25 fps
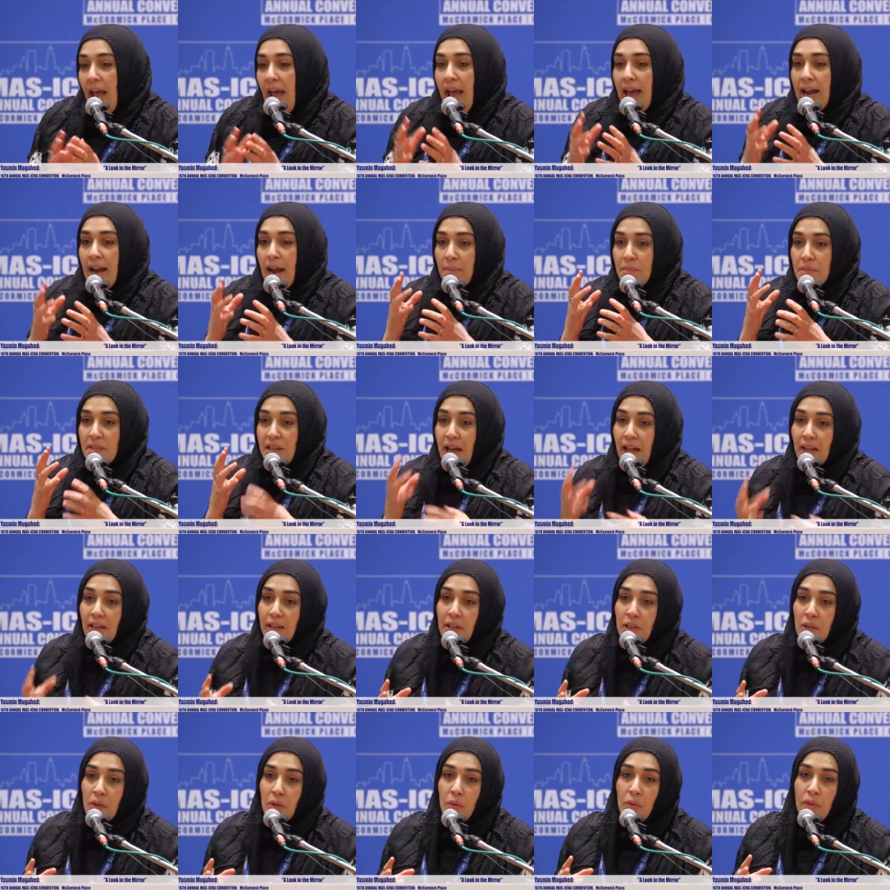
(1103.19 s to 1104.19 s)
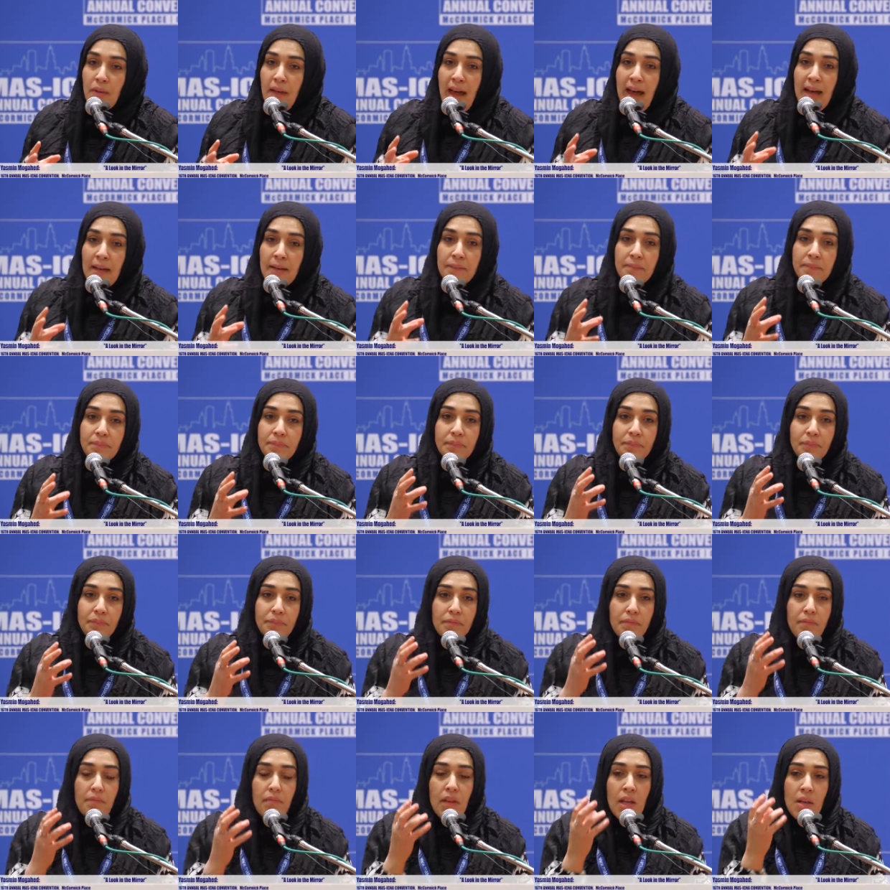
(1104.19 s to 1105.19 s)
And I'm telling you that
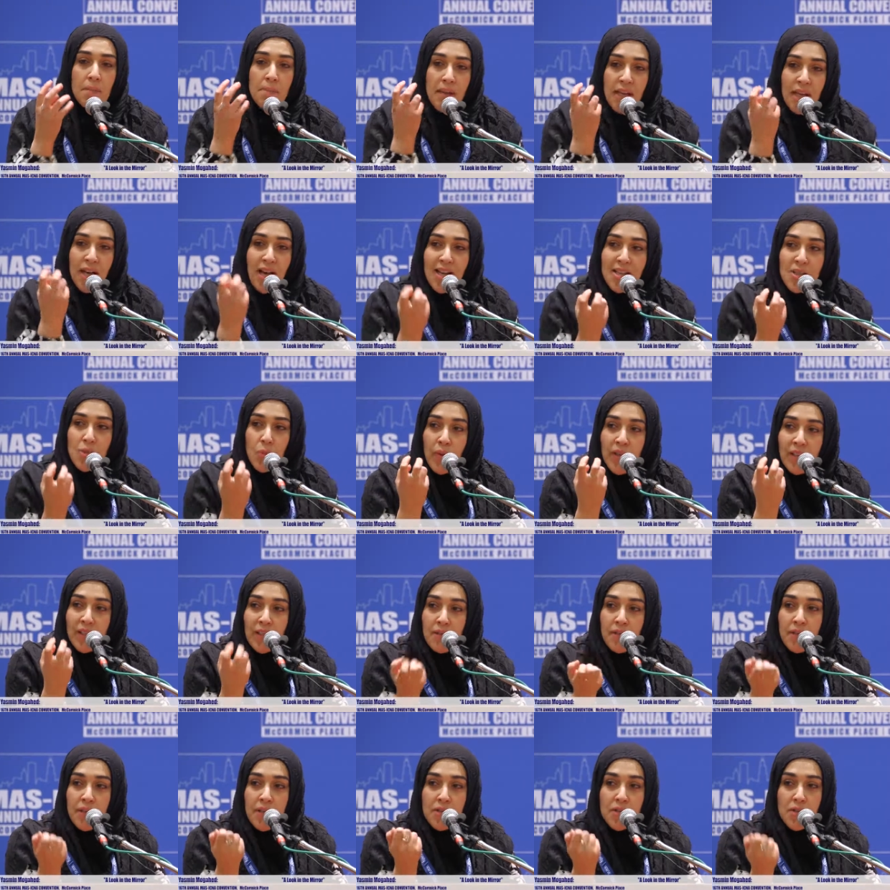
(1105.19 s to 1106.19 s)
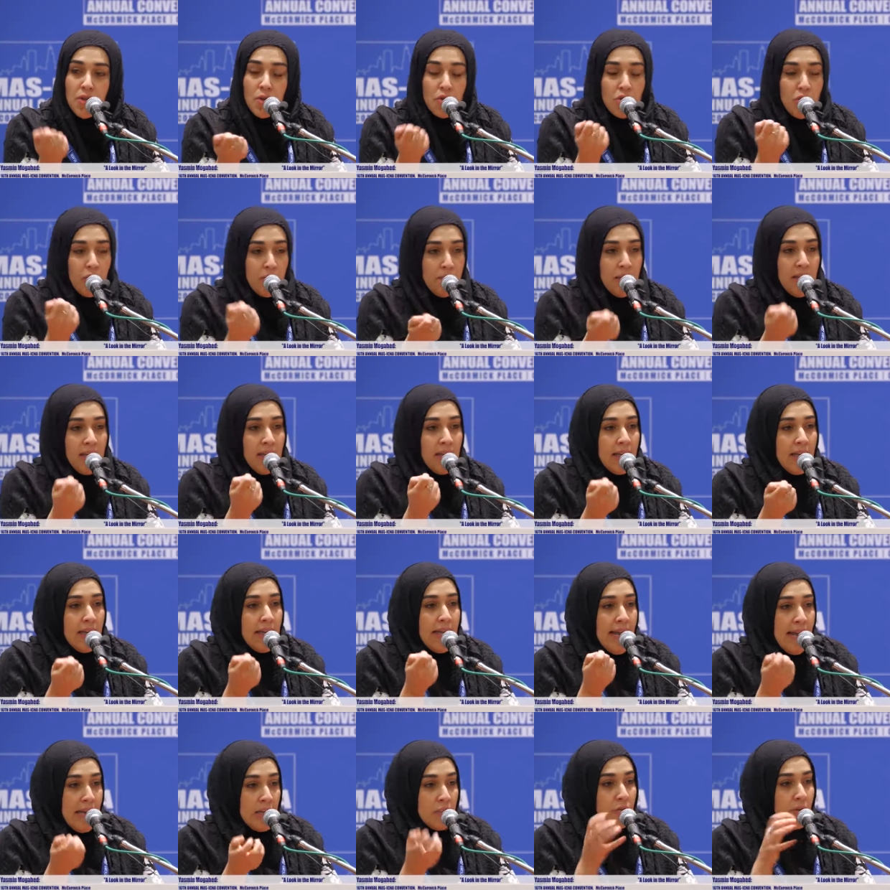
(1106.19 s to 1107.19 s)
because we live in a social media
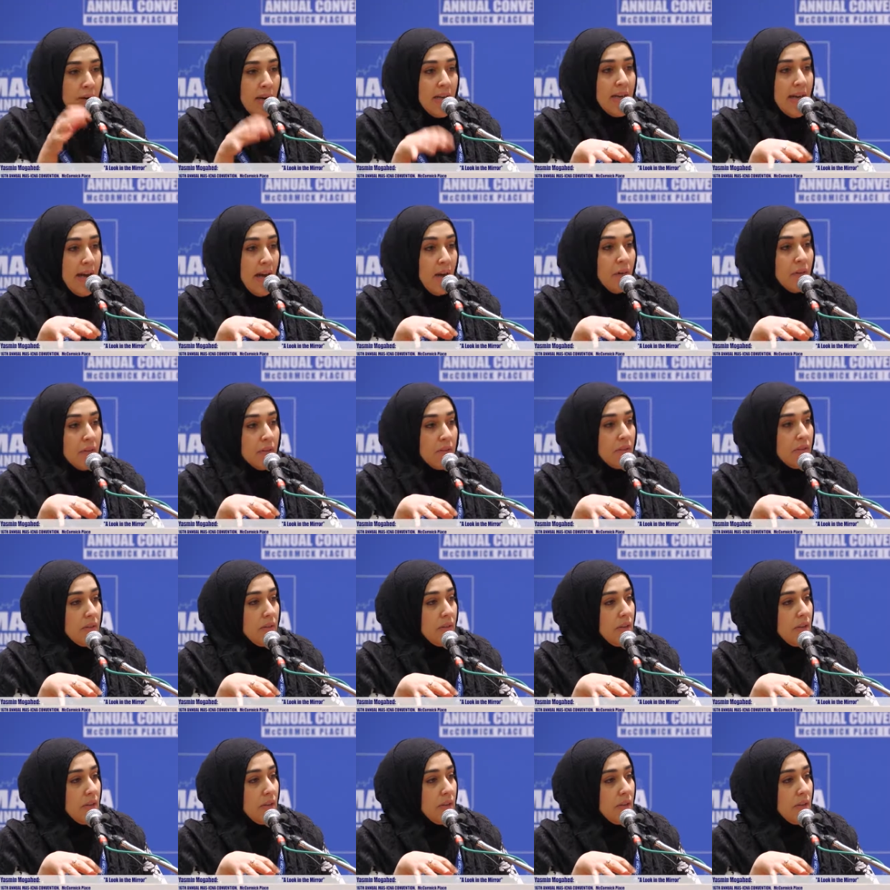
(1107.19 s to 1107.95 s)
age right now,